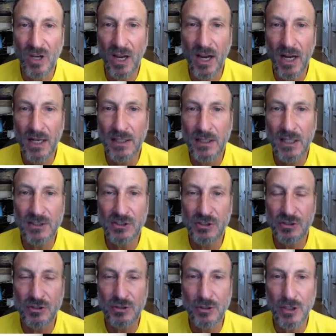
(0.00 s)
And
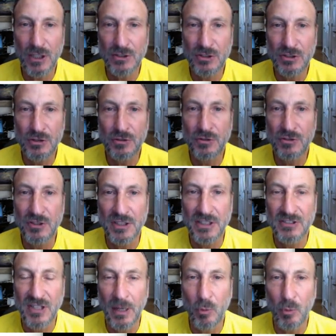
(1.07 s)
let's use an
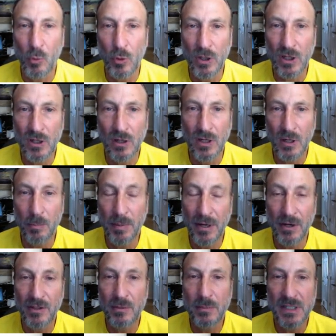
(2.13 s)
example. We're
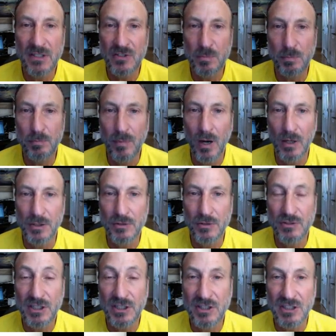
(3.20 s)
comparing the means
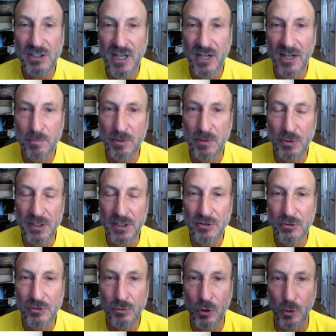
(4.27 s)
using a t-test between
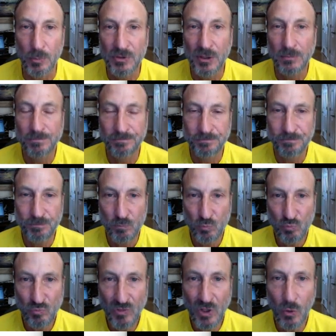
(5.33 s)
two groups.
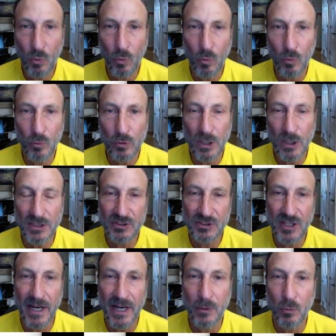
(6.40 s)
Let's
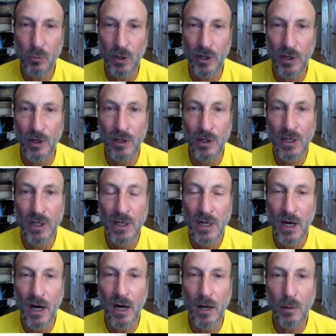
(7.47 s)
say we're
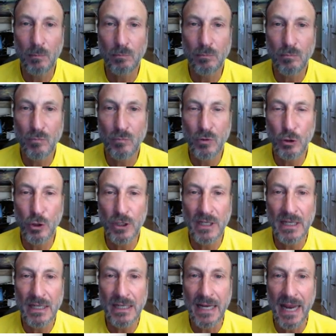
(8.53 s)

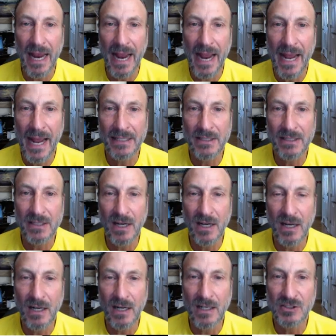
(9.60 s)
looking at
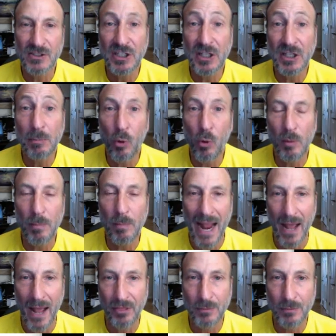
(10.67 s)
Singapore
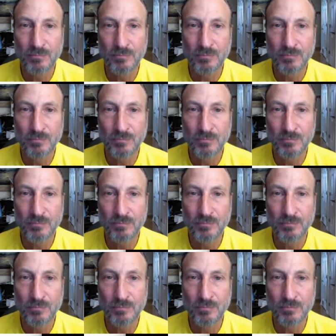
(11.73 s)
math.